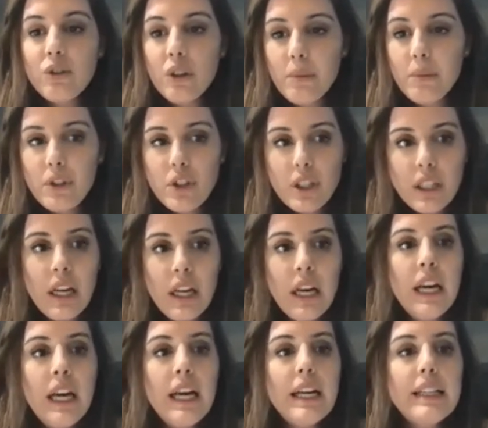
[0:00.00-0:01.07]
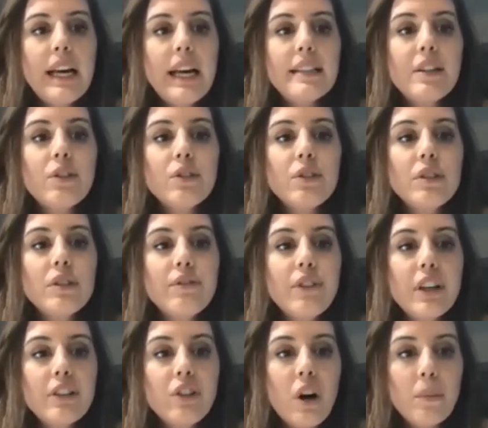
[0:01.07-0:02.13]
imaging. It has an
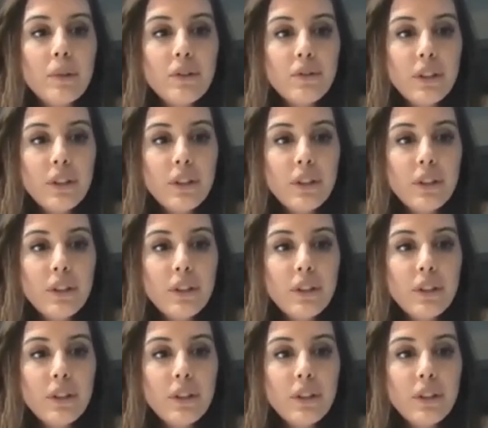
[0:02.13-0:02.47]
autorefractometry.